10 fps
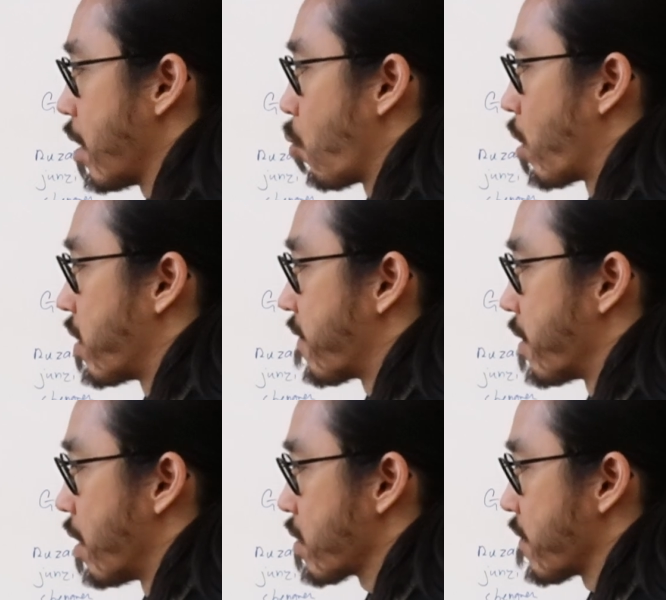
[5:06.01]
while the
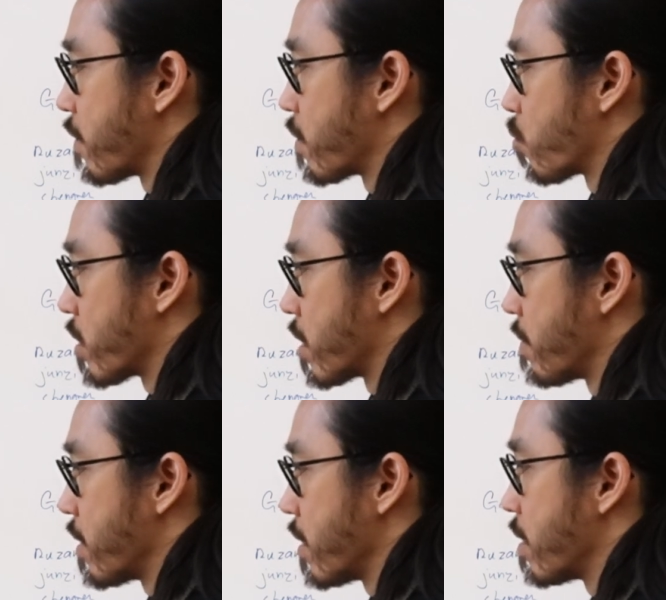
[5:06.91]
philosopher's
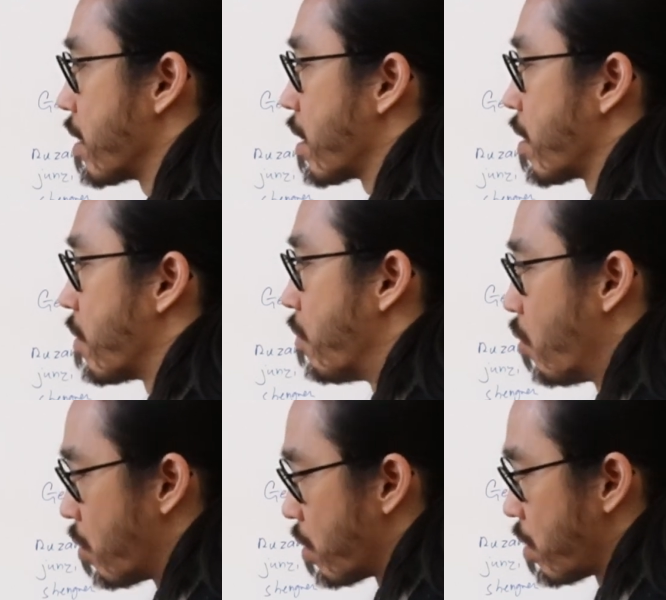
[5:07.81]
wisdom leans
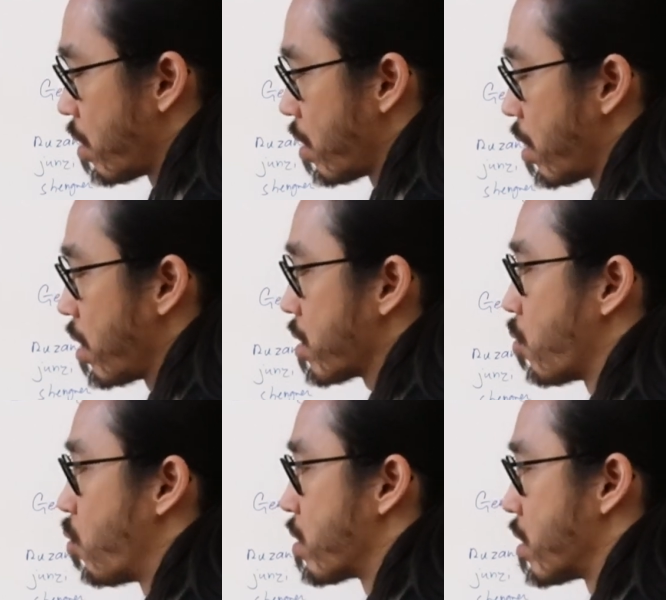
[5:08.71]
more
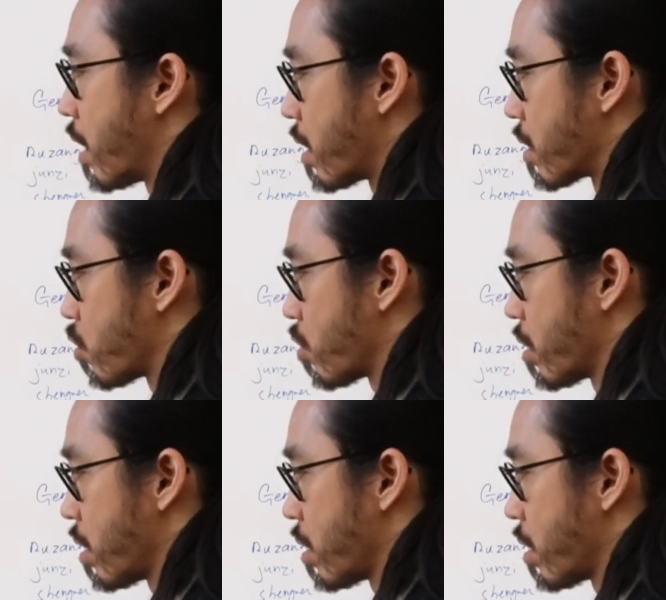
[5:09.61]
towards knowledge.